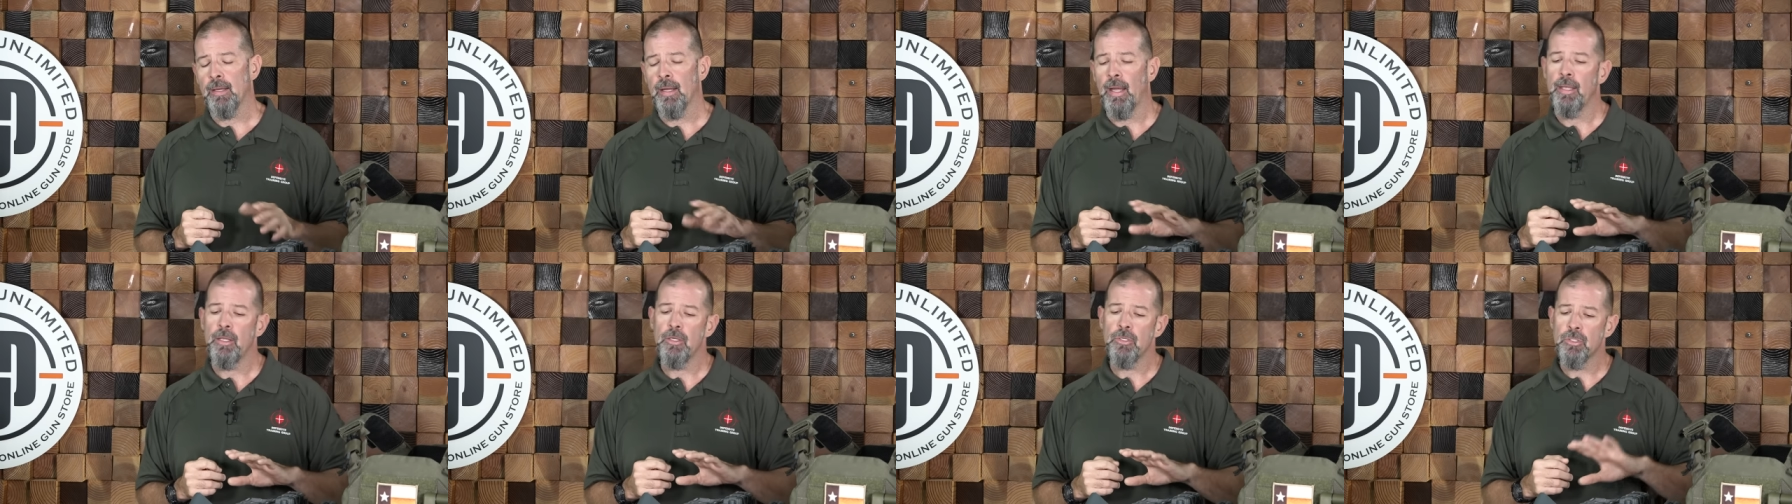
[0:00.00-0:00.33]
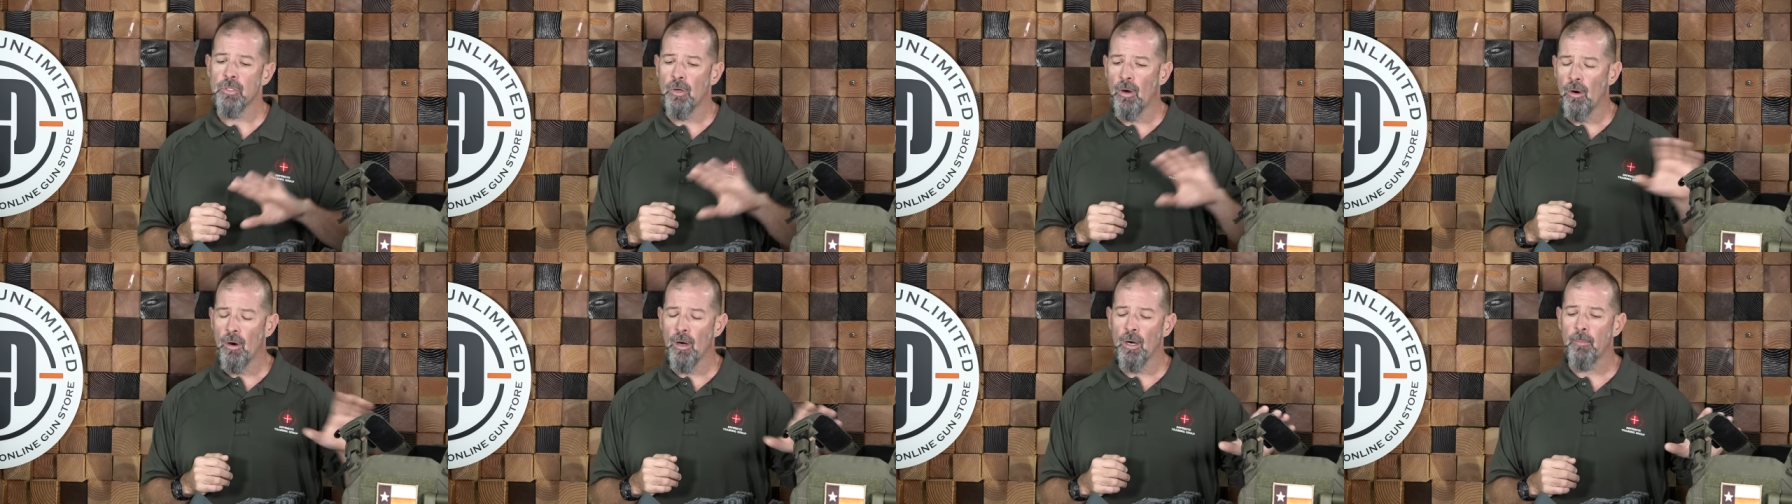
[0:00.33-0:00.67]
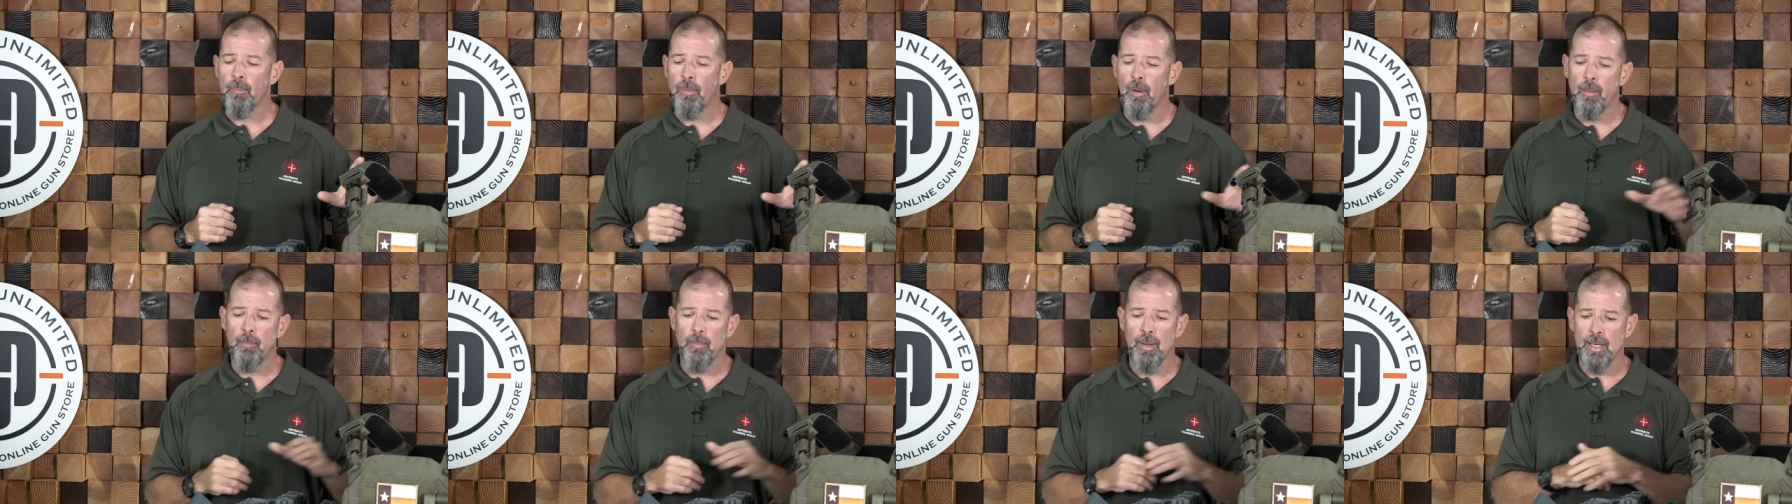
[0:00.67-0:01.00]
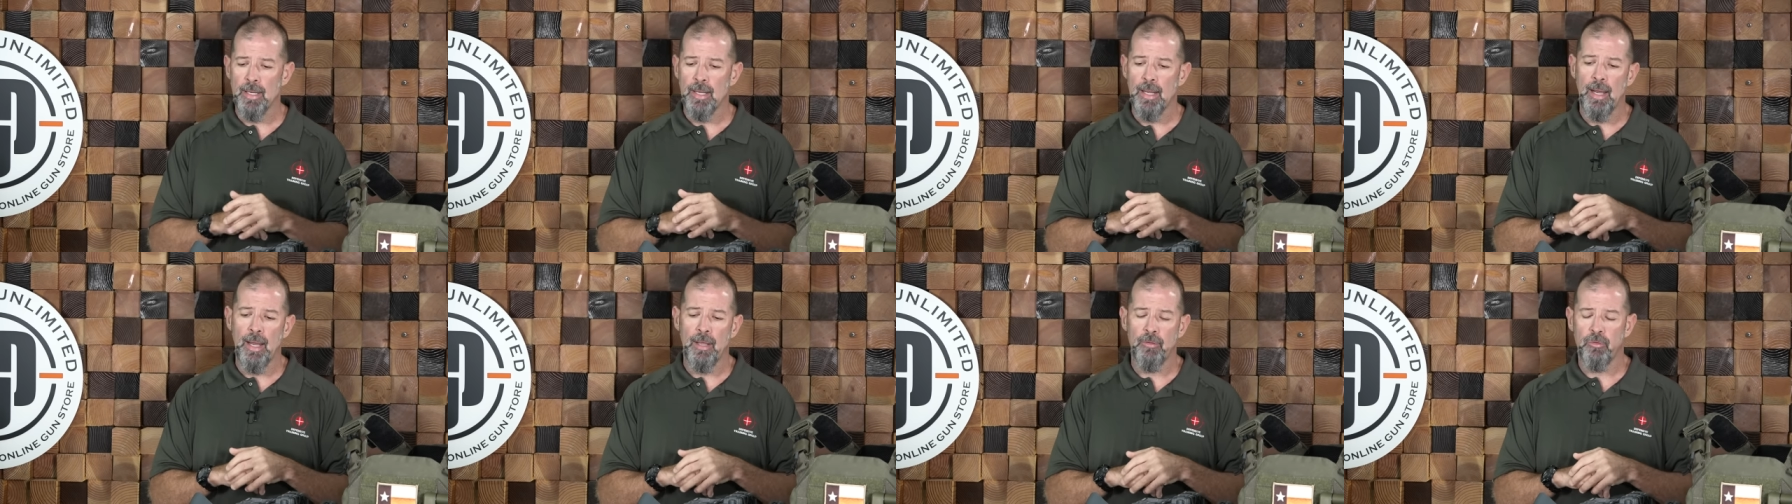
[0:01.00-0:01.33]
and I used to harp on
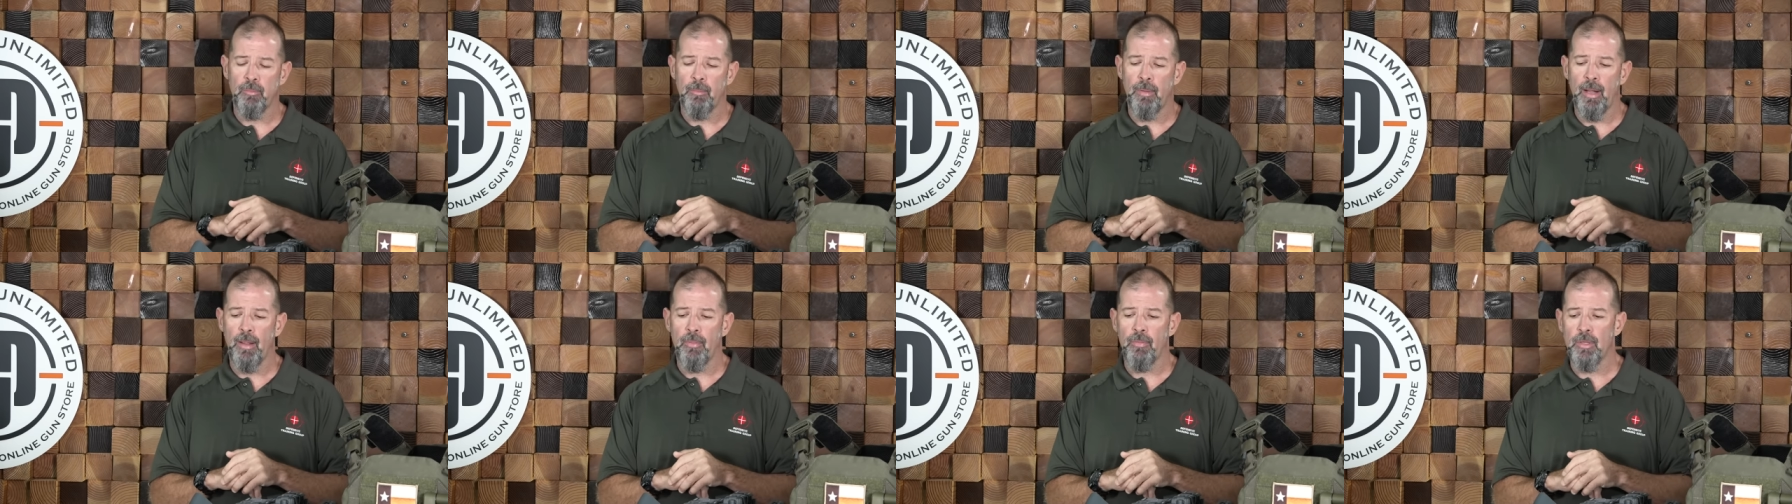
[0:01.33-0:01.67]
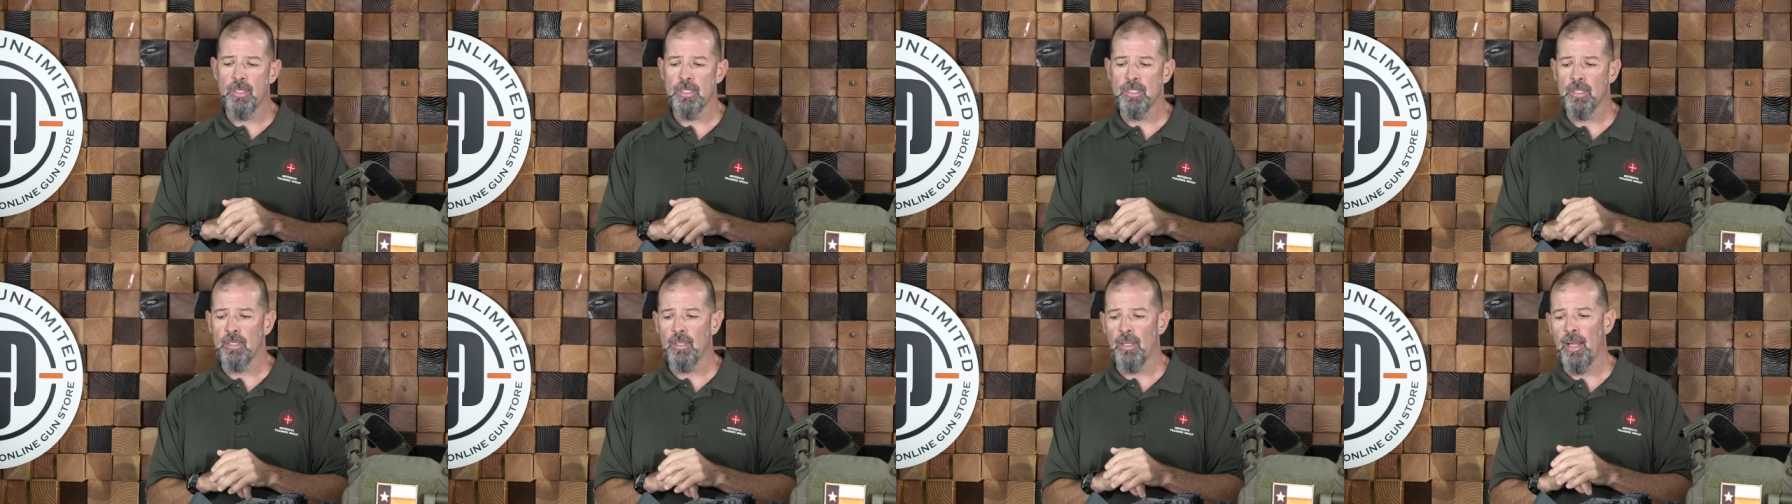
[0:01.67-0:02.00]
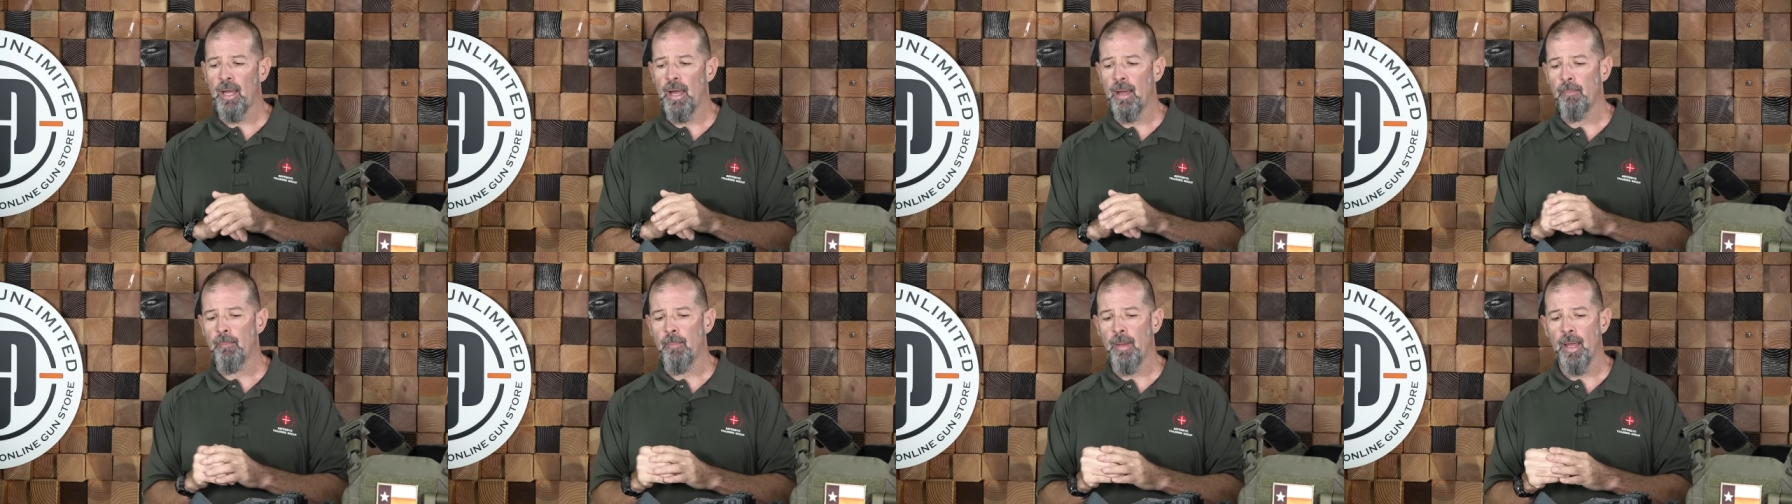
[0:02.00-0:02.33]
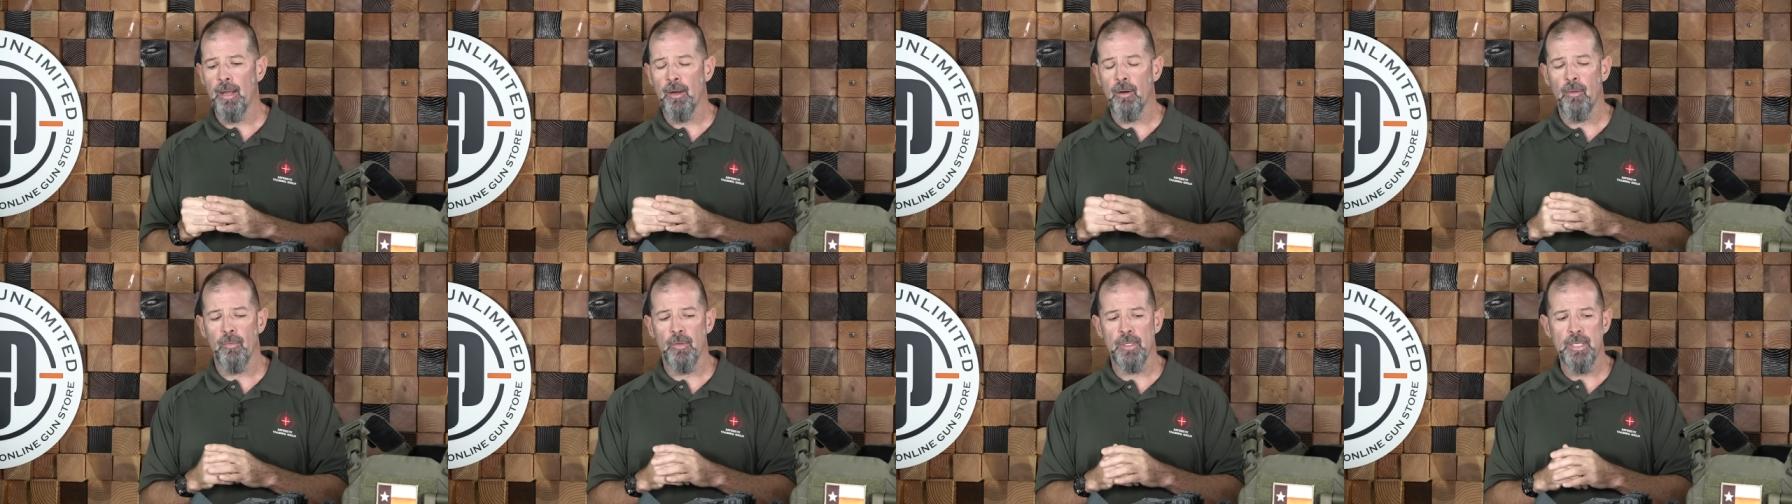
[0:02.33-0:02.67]
my guys about this a lot
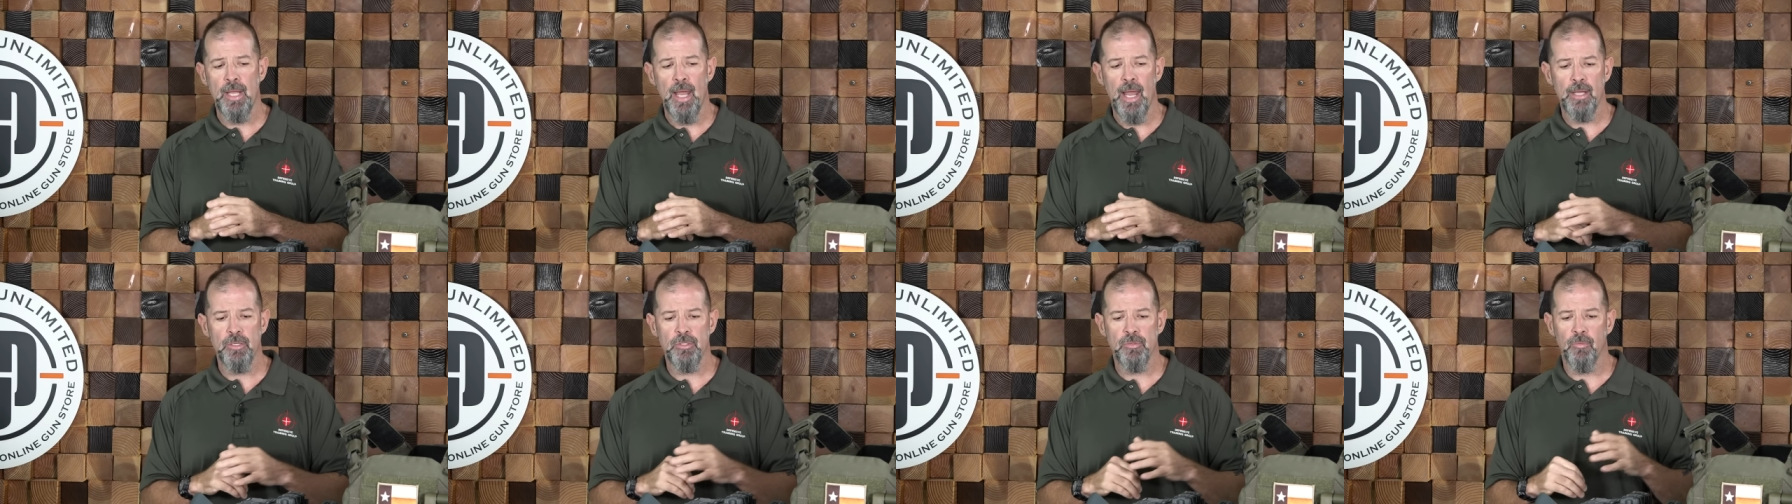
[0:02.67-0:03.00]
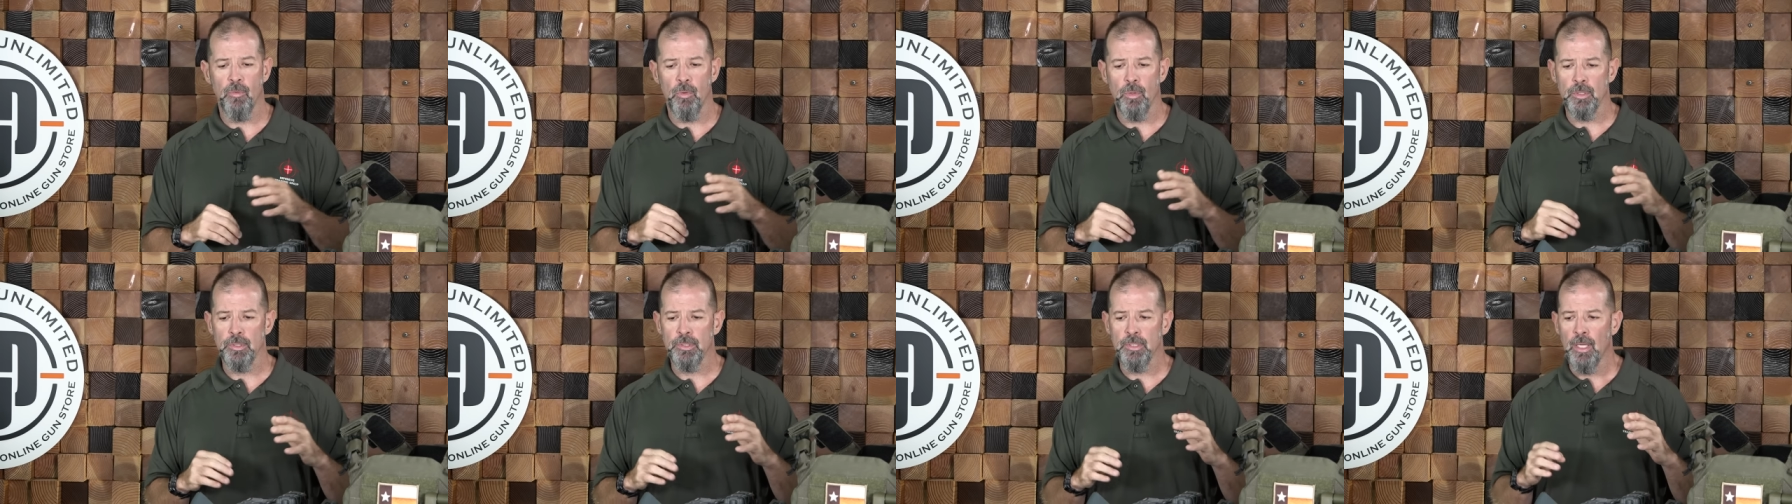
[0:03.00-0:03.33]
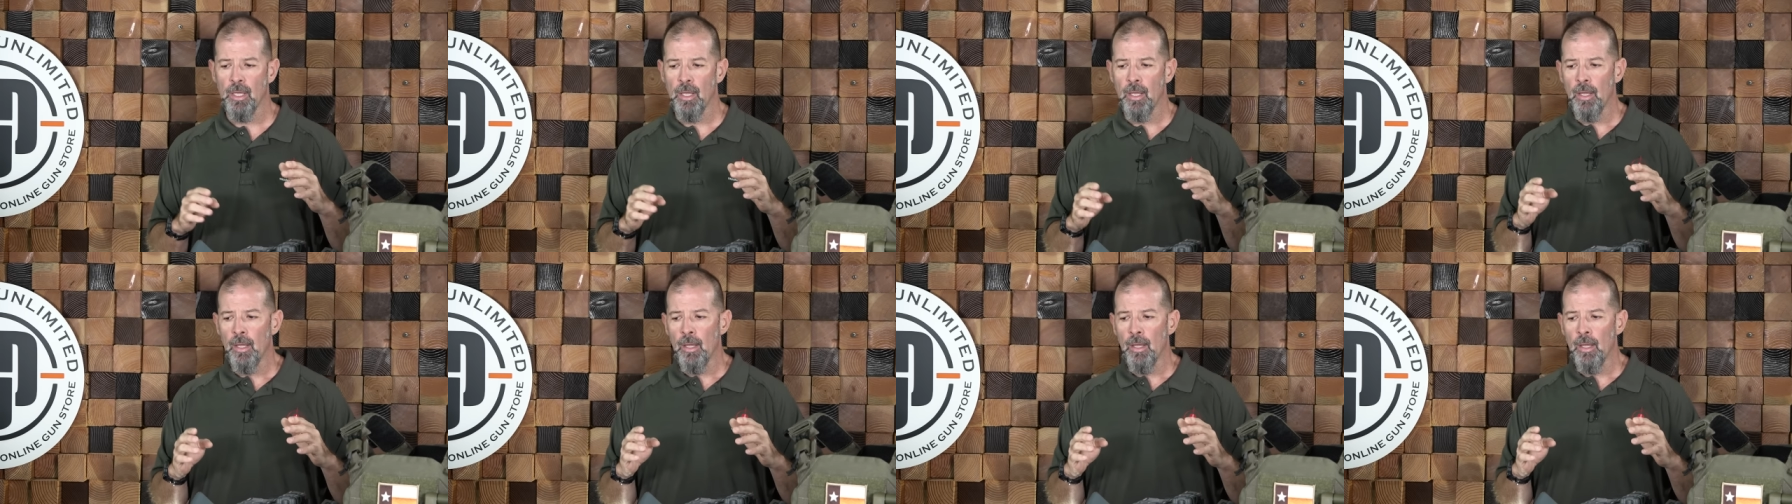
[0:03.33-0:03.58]
back on the task force.